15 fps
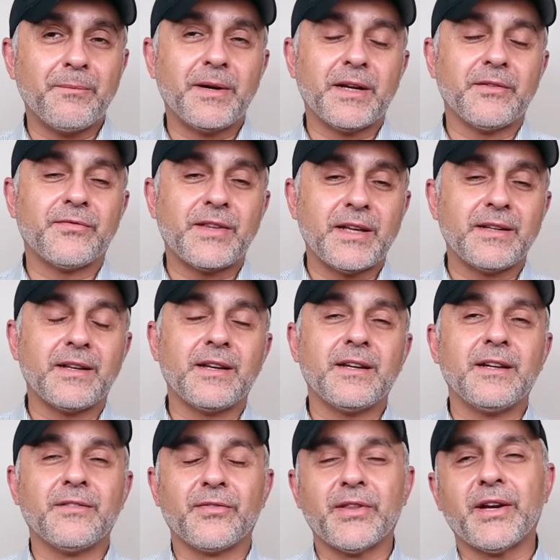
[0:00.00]
but if then
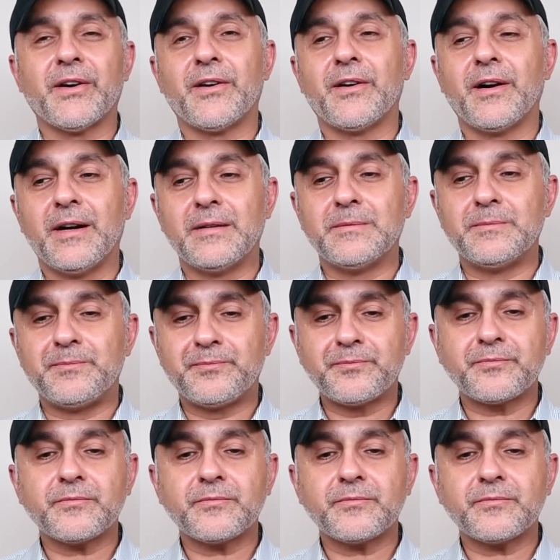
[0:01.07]
if they're um,